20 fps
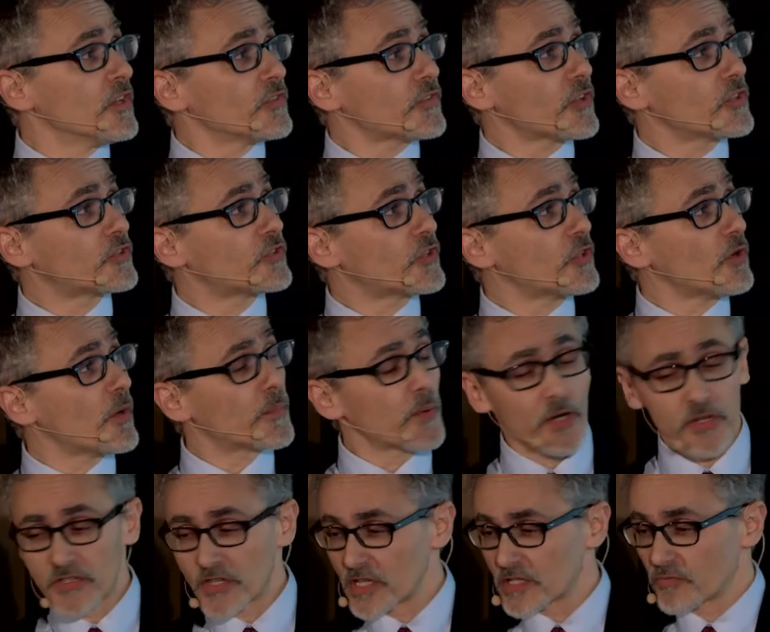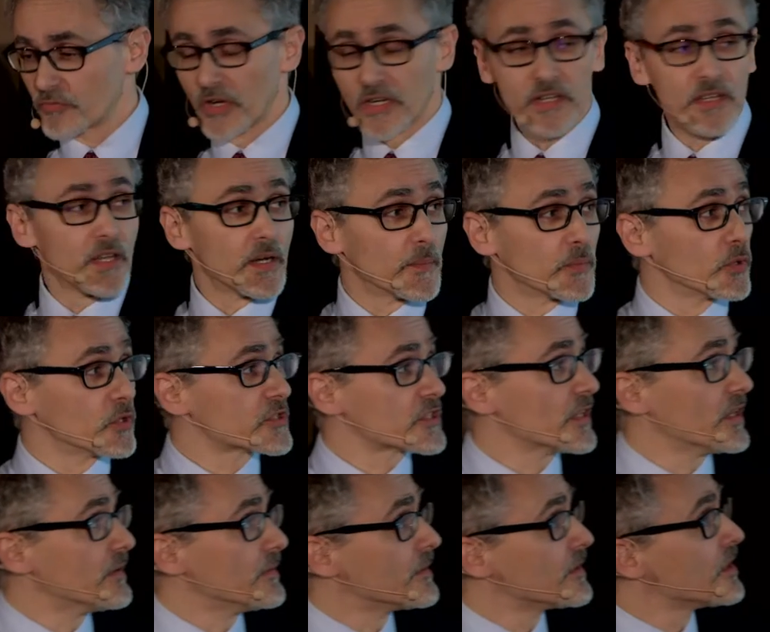So two approaches, really, that it brought
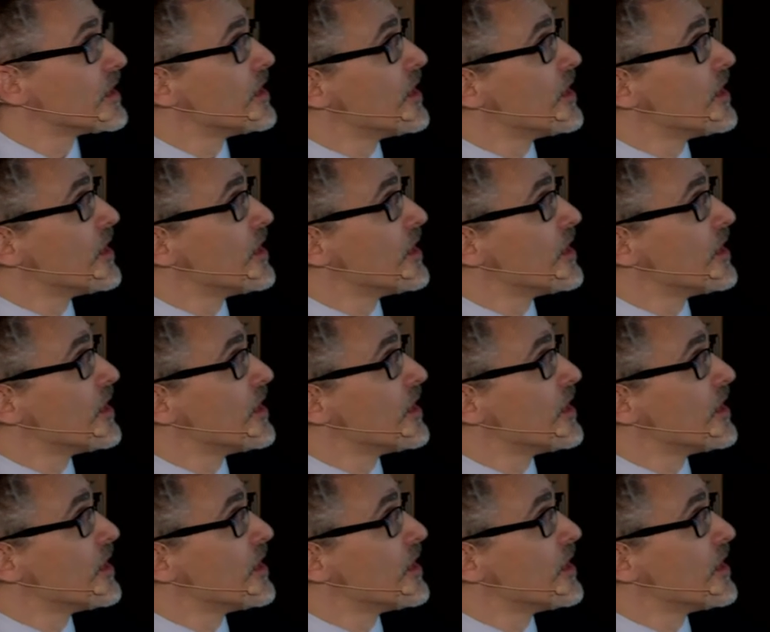in.